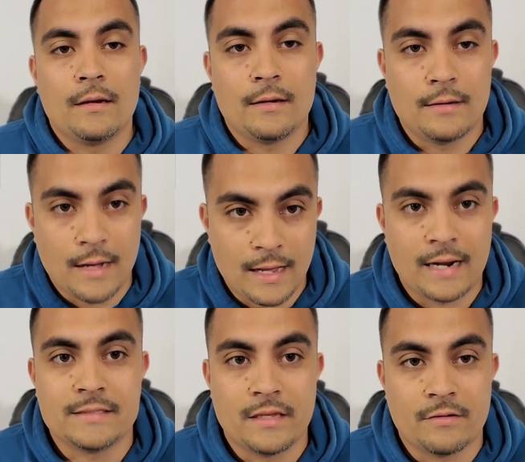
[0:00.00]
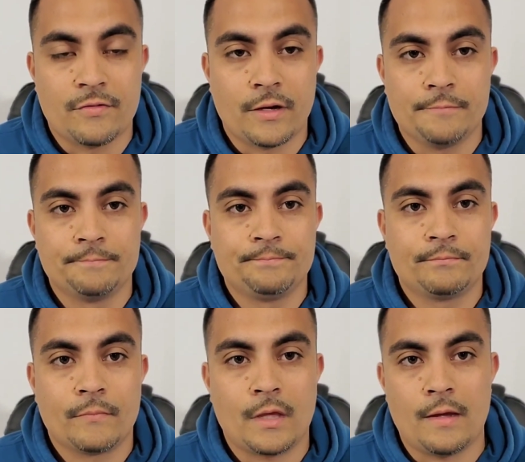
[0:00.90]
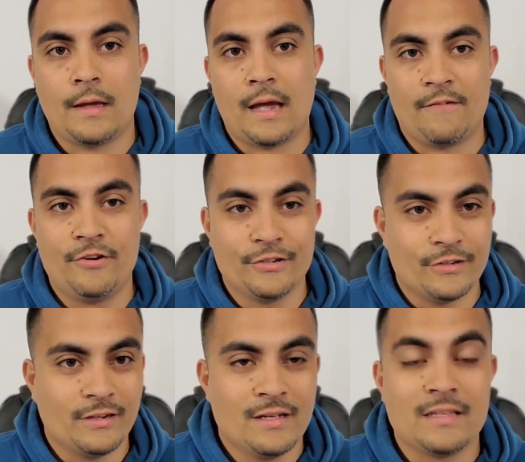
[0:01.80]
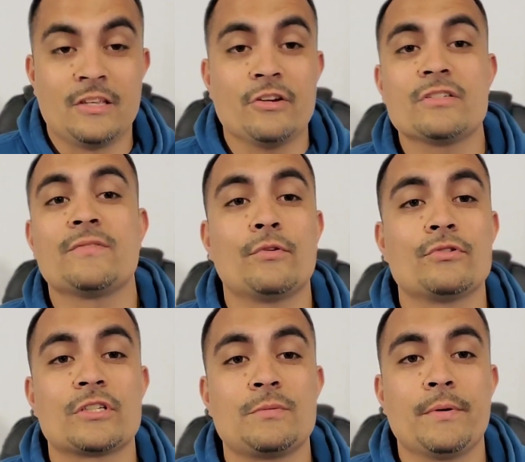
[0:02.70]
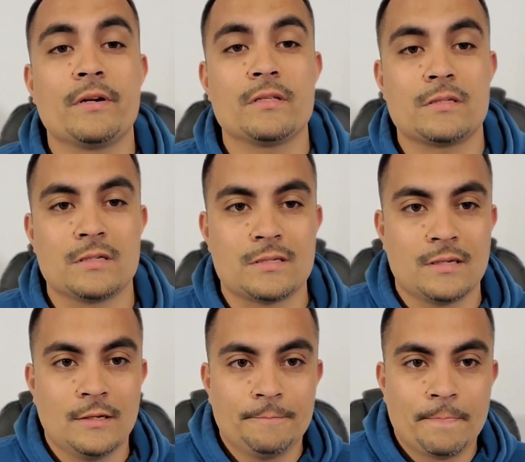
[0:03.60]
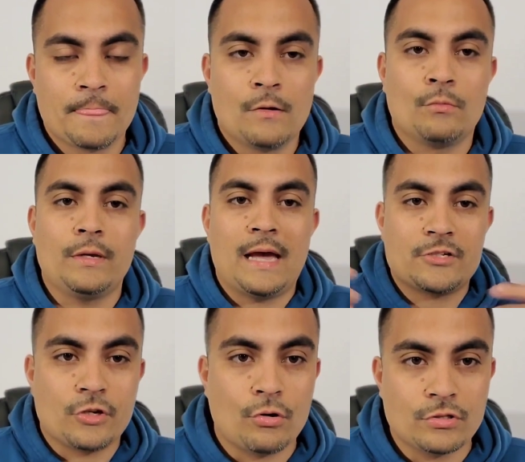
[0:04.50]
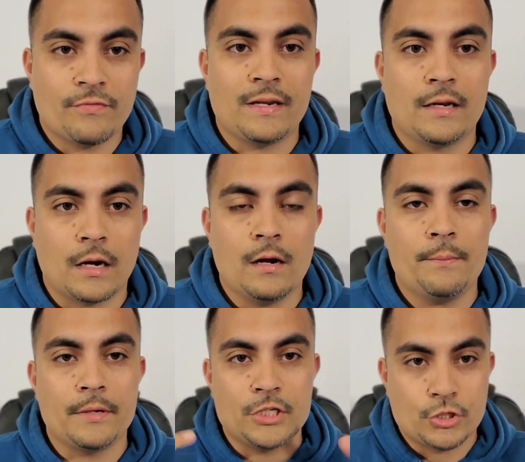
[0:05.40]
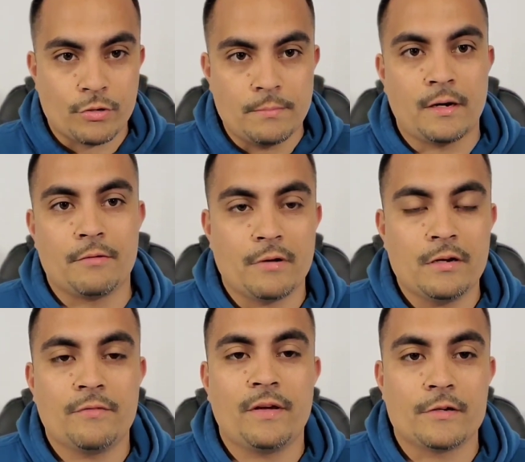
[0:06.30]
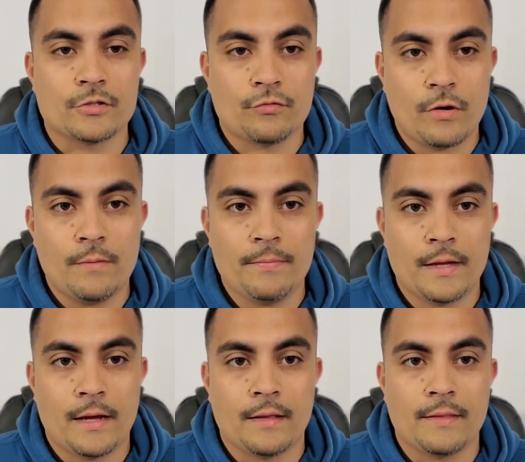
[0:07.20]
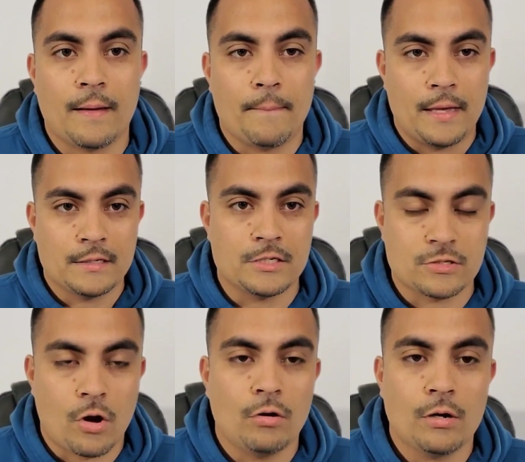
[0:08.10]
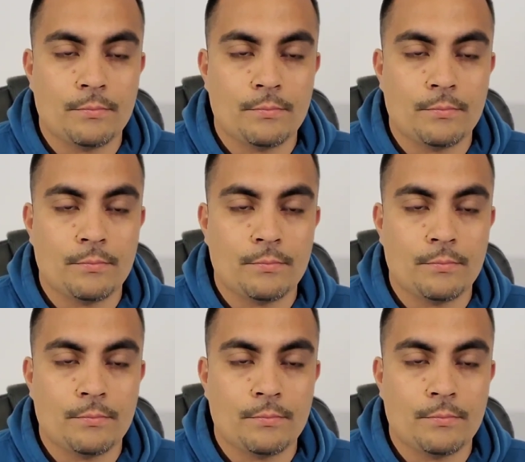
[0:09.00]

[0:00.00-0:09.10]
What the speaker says: not identified. Okay, after years of those experiences, we actually cultivated a company, Streamline Renovators, from that manages all our